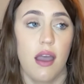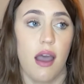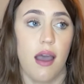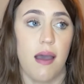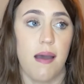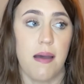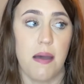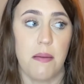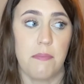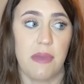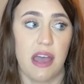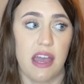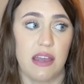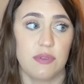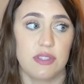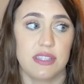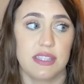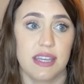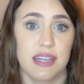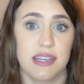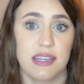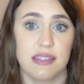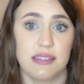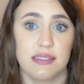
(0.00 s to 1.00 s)
um, I would
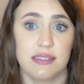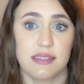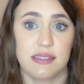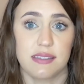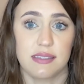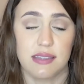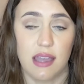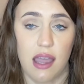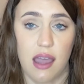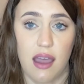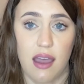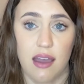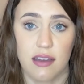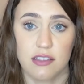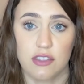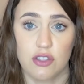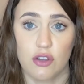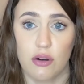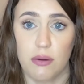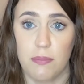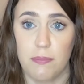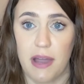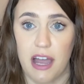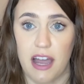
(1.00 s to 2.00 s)
say is socks
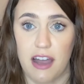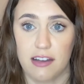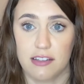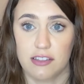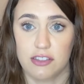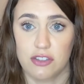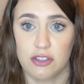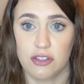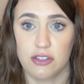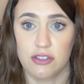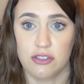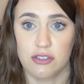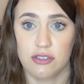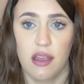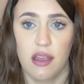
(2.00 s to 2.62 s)
or boxers.